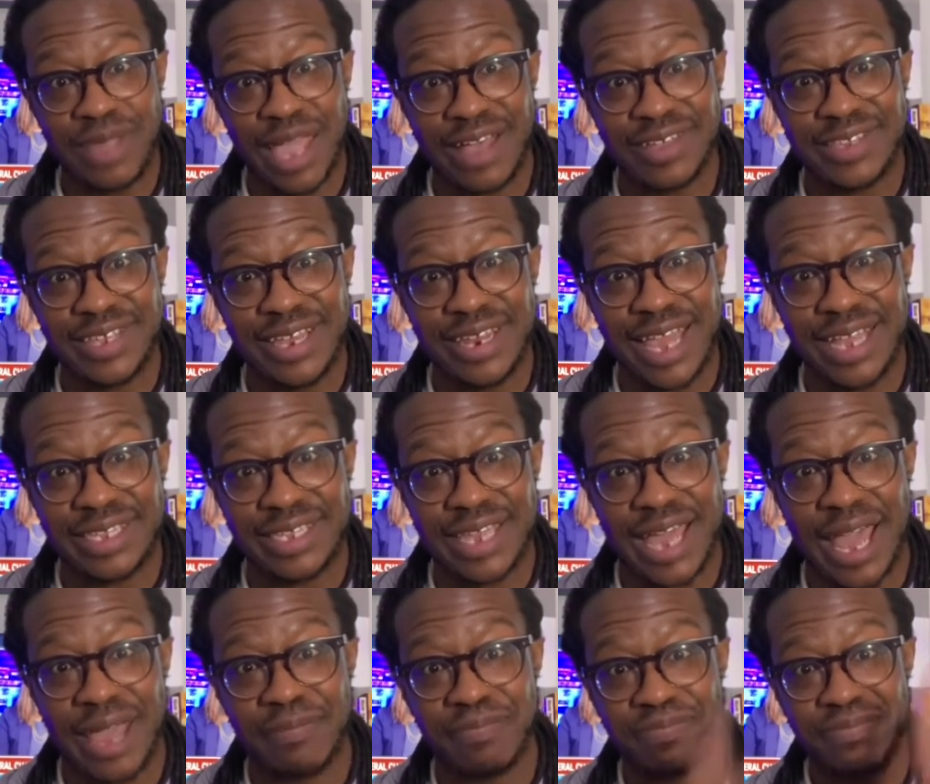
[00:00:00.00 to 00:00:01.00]
I'll see you next
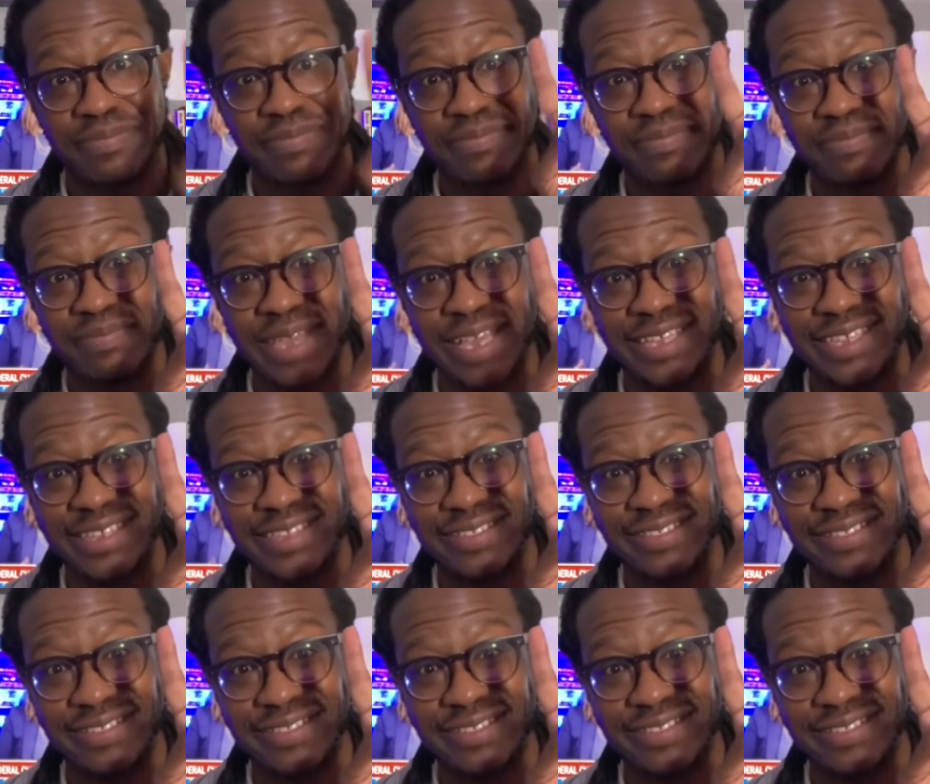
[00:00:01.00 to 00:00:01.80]
time. Peace.